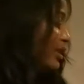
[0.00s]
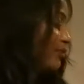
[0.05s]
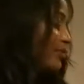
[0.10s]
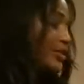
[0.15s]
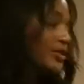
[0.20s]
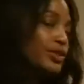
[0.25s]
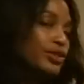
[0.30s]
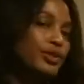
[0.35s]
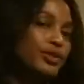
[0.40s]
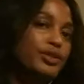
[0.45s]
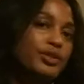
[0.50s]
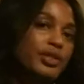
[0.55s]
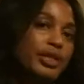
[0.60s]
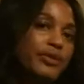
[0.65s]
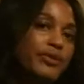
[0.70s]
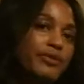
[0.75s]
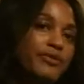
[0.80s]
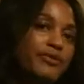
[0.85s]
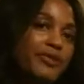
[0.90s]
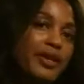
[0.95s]
lovers and your
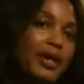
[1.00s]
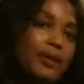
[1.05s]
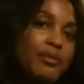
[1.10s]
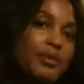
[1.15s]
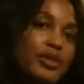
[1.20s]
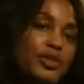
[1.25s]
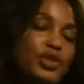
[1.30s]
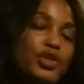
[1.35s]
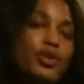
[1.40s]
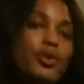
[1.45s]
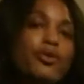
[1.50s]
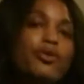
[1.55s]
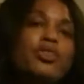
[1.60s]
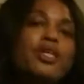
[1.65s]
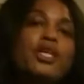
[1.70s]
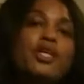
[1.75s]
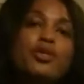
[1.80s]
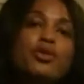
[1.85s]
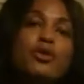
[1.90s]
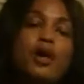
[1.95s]
secret families, you don't
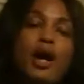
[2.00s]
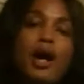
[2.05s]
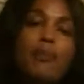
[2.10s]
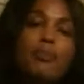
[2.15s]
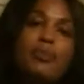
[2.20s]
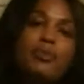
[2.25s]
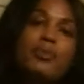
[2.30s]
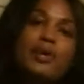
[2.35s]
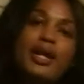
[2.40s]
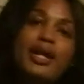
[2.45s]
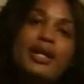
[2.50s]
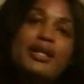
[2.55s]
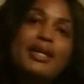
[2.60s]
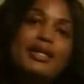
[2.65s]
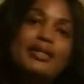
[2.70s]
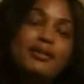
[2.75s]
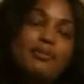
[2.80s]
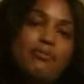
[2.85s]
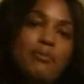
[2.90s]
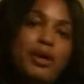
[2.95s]
think you operate
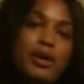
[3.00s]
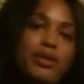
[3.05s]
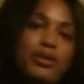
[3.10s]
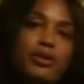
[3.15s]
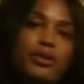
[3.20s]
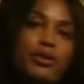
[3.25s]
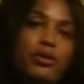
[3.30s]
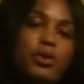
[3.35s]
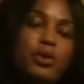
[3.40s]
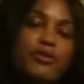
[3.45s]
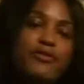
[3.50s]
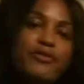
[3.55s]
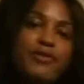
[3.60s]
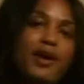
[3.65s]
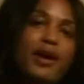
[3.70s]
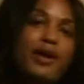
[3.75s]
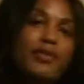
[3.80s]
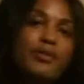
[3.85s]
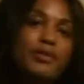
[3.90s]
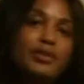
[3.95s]
as a mother or a
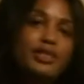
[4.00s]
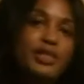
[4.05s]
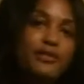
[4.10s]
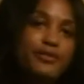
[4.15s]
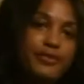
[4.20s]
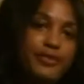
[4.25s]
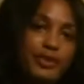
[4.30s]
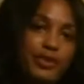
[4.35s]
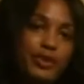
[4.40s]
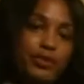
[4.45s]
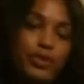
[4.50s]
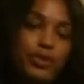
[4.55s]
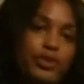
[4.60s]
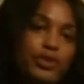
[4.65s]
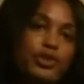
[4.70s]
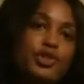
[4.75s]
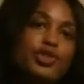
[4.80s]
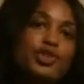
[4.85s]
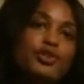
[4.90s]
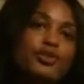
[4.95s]
father differently with
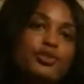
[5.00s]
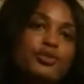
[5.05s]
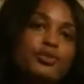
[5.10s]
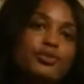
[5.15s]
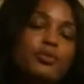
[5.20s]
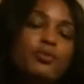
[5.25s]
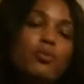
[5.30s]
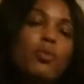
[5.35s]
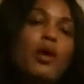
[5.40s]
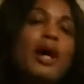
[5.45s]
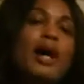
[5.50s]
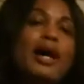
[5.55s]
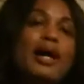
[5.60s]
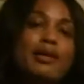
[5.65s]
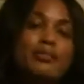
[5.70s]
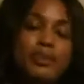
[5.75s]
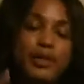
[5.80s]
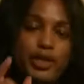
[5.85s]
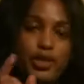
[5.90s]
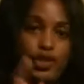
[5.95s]
your children?
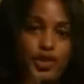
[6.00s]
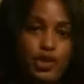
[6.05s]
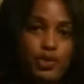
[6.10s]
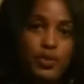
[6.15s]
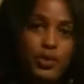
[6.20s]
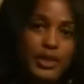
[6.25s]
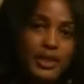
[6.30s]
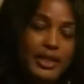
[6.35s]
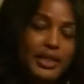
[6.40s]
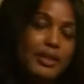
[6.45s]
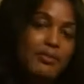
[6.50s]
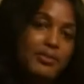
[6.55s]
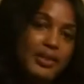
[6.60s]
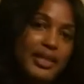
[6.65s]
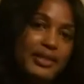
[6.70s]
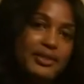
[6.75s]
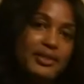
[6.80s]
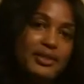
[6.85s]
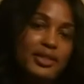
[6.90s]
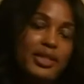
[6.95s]
Why? Because you want to keep
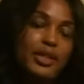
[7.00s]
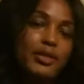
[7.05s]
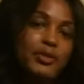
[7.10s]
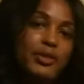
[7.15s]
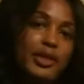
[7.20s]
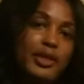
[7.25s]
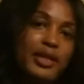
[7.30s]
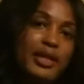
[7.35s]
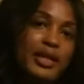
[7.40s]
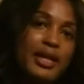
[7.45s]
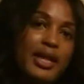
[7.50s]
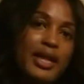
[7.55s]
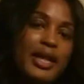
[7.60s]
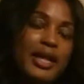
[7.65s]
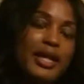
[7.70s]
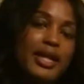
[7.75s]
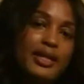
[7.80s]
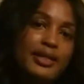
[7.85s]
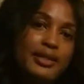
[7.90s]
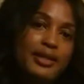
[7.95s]
that secret
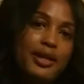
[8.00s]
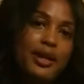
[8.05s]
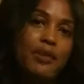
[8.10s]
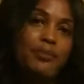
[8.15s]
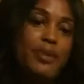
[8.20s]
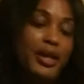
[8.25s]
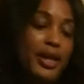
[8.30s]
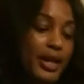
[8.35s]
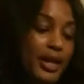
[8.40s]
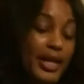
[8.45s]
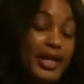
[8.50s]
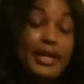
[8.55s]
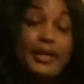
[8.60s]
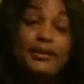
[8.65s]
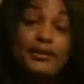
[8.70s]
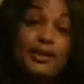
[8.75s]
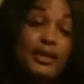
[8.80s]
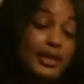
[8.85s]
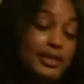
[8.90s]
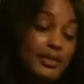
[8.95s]
hidden up.
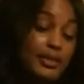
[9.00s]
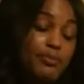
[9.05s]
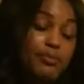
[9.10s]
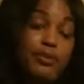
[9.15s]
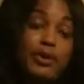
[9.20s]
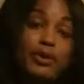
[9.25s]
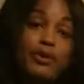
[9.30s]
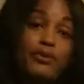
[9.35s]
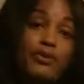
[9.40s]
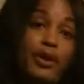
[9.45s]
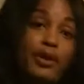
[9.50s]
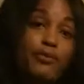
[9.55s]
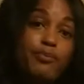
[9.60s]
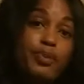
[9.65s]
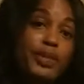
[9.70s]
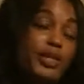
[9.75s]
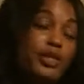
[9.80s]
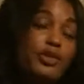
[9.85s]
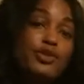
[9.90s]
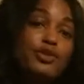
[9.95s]
Hidden. Is it be, uh,
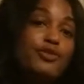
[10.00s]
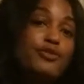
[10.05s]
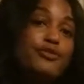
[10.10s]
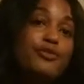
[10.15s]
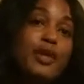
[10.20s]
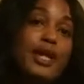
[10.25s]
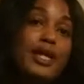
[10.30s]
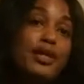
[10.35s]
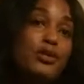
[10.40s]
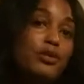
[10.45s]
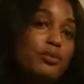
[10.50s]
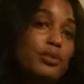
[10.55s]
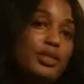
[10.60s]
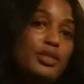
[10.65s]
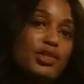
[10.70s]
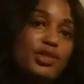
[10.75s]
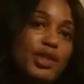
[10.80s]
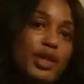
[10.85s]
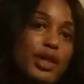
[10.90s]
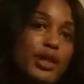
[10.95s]
because you're afraid you'll
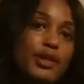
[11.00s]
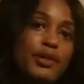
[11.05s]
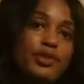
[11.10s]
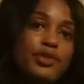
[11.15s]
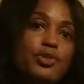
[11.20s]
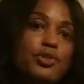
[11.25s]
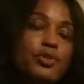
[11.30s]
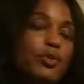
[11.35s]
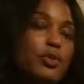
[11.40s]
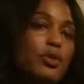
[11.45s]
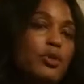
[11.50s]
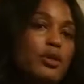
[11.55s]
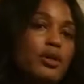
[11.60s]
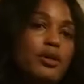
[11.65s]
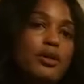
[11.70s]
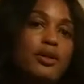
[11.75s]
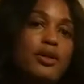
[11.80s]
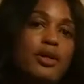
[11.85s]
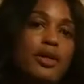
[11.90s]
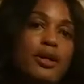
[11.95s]
be judged
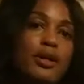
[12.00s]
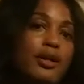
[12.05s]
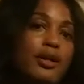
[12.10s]
or